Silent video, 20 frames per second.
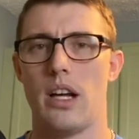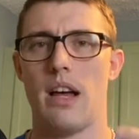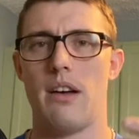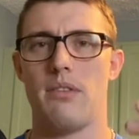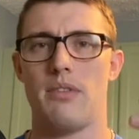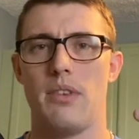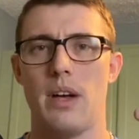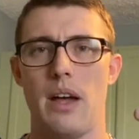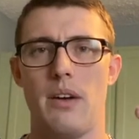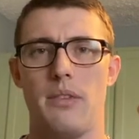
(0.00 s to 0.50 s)

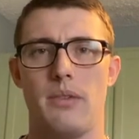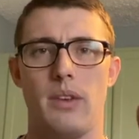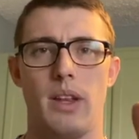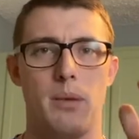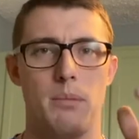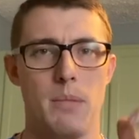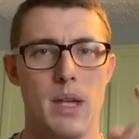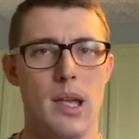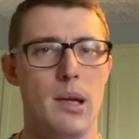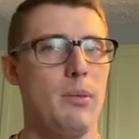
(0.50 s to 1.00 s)
Have have
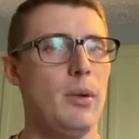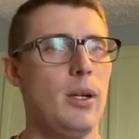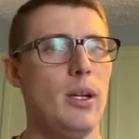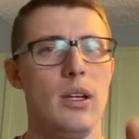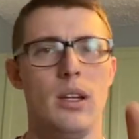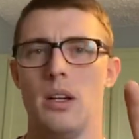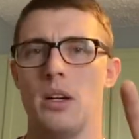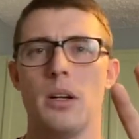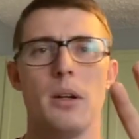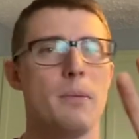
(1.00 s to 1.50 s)
like
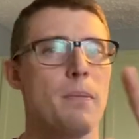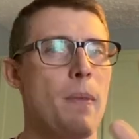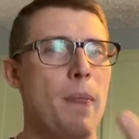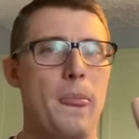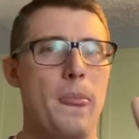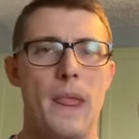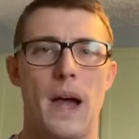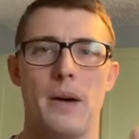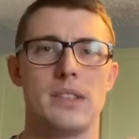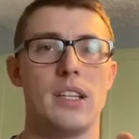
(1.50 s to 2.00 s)
maybe
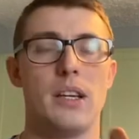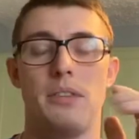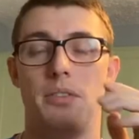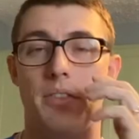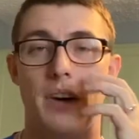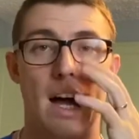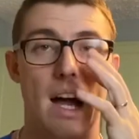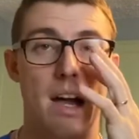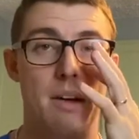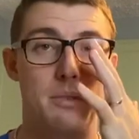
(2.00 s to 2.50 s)
I would say
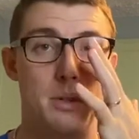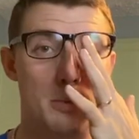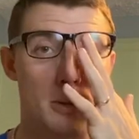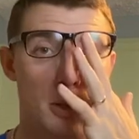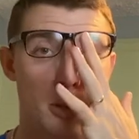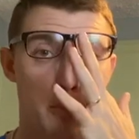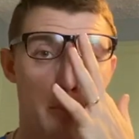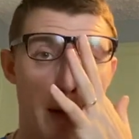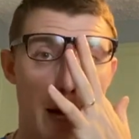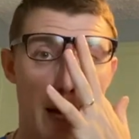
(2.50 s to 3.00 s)
five would be
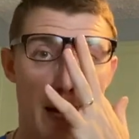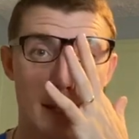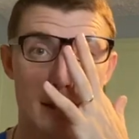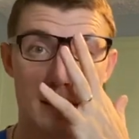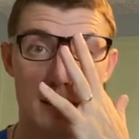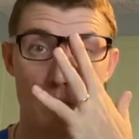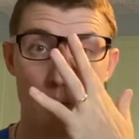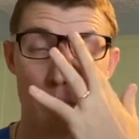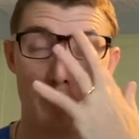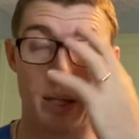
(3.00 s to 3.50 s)
your
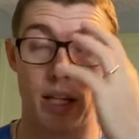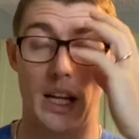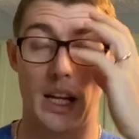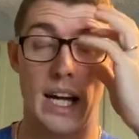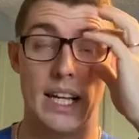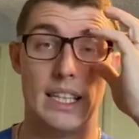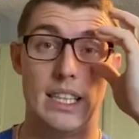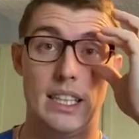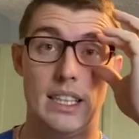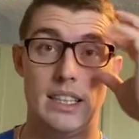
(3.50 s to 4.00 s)
max, but
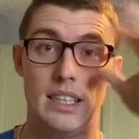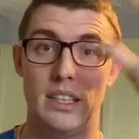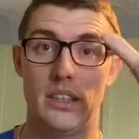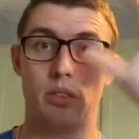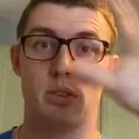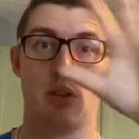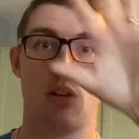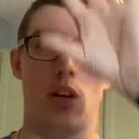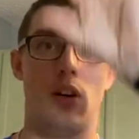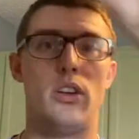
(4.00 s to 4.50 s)
ideally
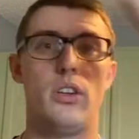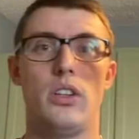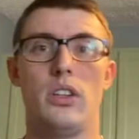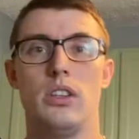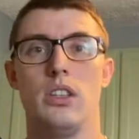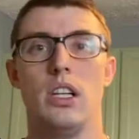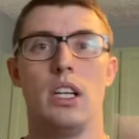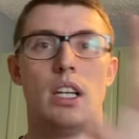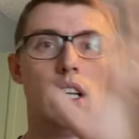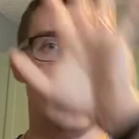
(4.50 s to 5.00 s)
they're
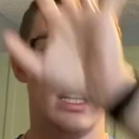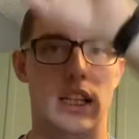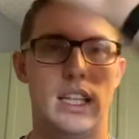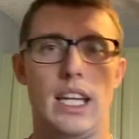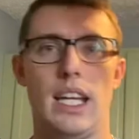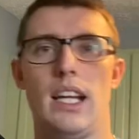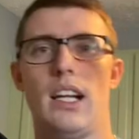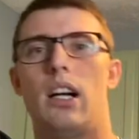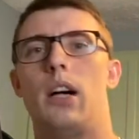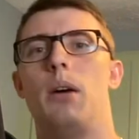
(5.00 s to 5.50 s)
all
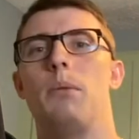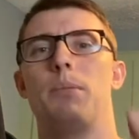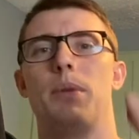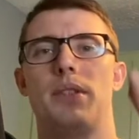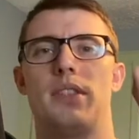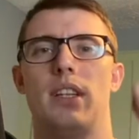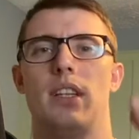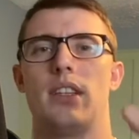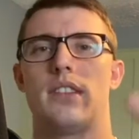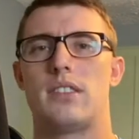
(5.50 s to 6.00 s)

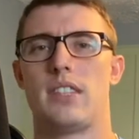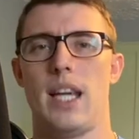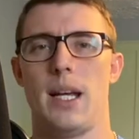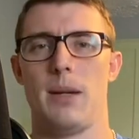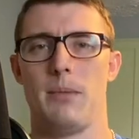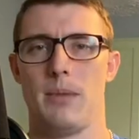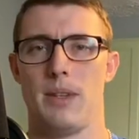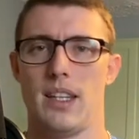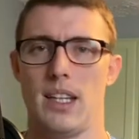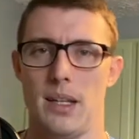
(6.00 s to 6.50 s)
encompassing the
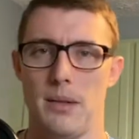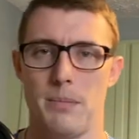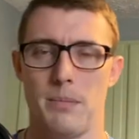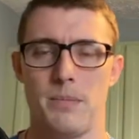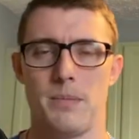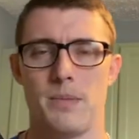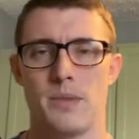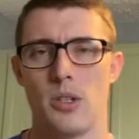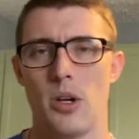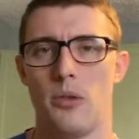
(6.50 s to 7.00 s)
same theme.
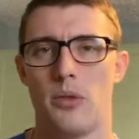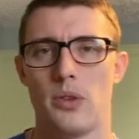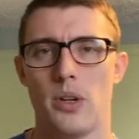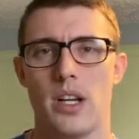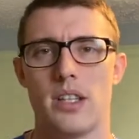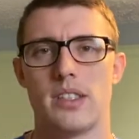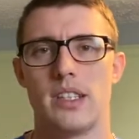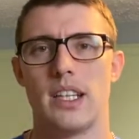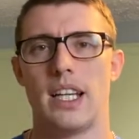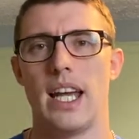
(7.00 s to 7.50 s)
So for
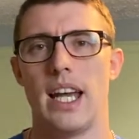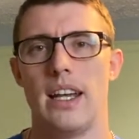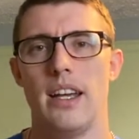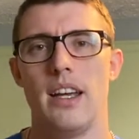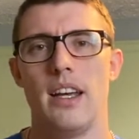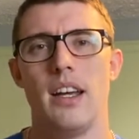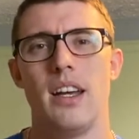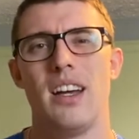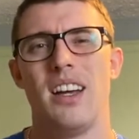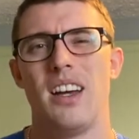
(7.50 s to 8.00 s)
us, again,
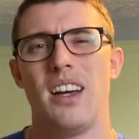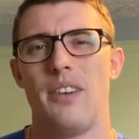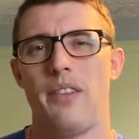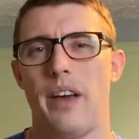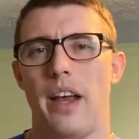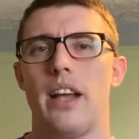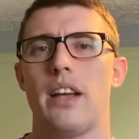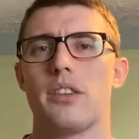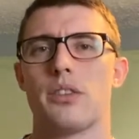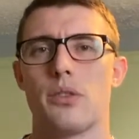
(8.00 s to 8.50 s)

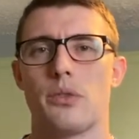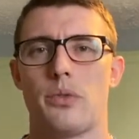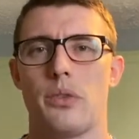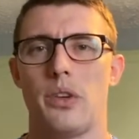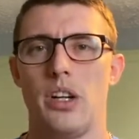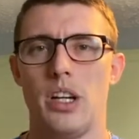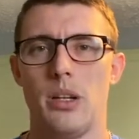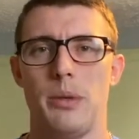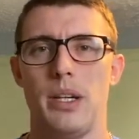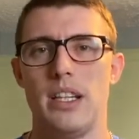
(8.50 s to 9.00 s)
financial
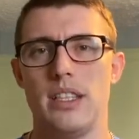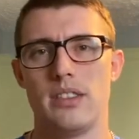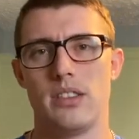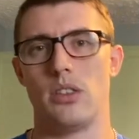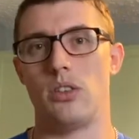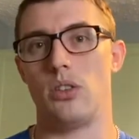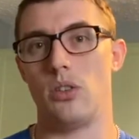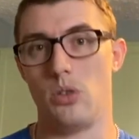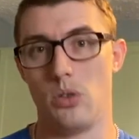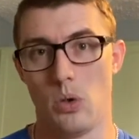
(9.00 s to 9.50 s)
freedom is a
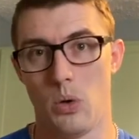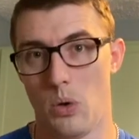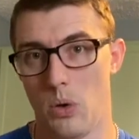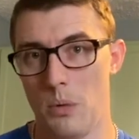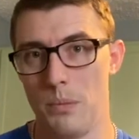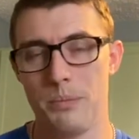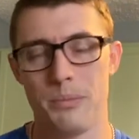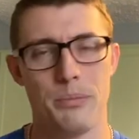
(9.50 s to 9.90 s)
goal,